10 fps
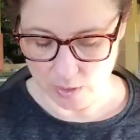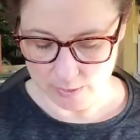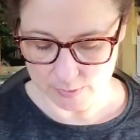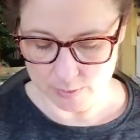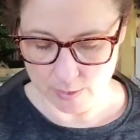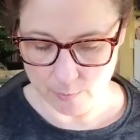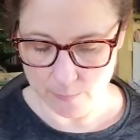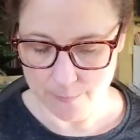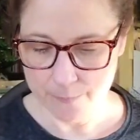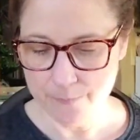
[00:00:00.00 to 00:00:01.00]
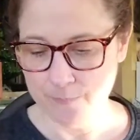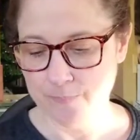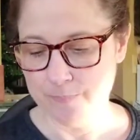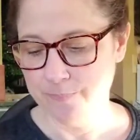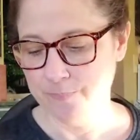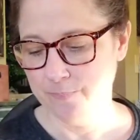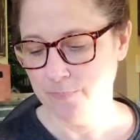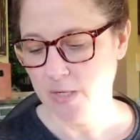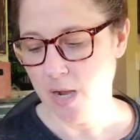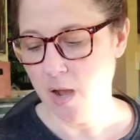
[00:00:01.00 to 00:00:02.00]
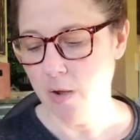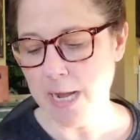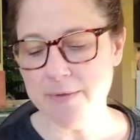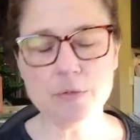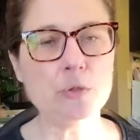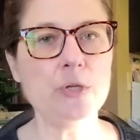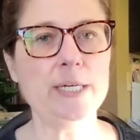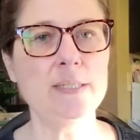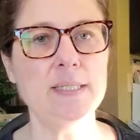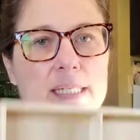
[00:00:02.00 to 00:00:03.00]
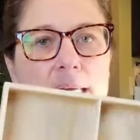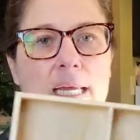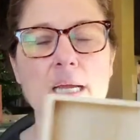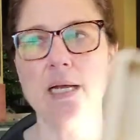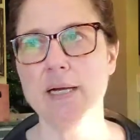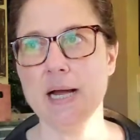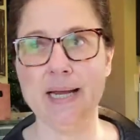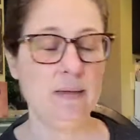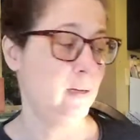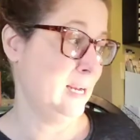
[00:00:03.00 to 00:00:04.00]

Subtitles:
also. I'll have to look and see. I